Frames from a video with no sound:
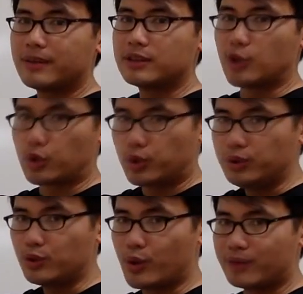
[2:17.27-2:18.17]
So two
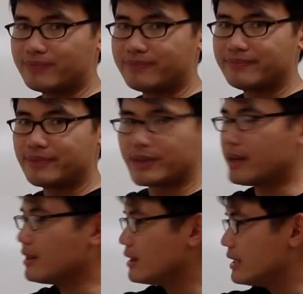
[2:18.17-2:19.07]
squared, okay?
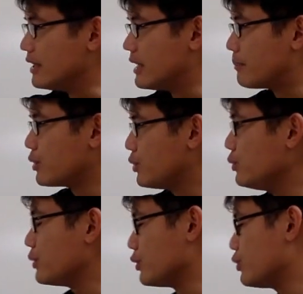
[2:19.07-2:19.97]
The number
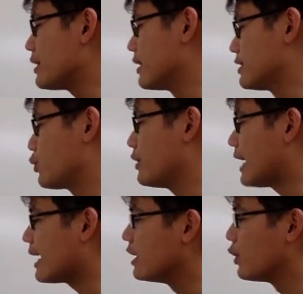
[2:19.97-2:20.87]
two in red, square
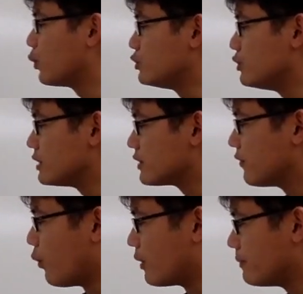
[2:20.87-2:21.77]
that, which is
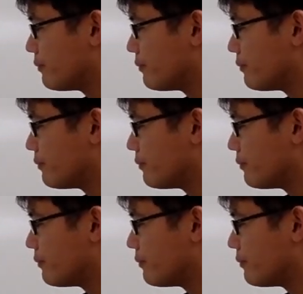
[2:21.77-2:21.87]
four.